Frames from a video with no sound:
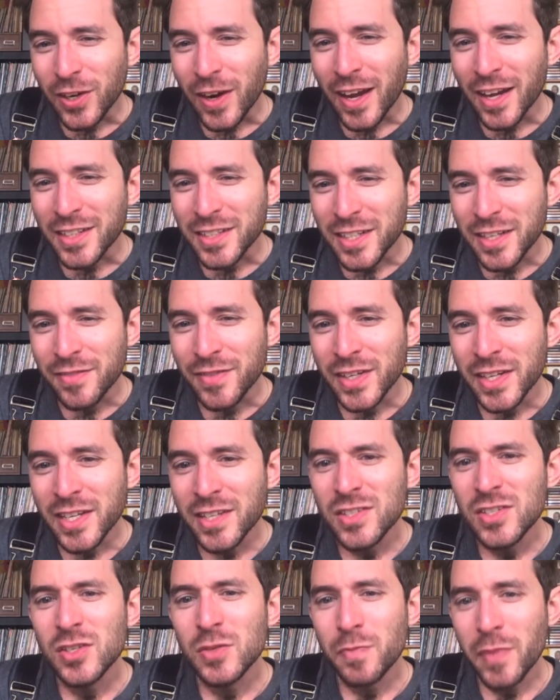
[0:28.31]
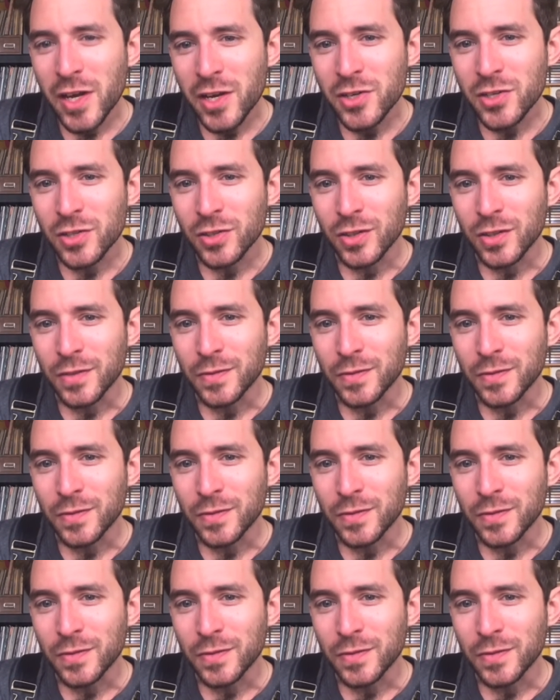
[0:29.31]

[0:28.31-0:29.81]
activity special?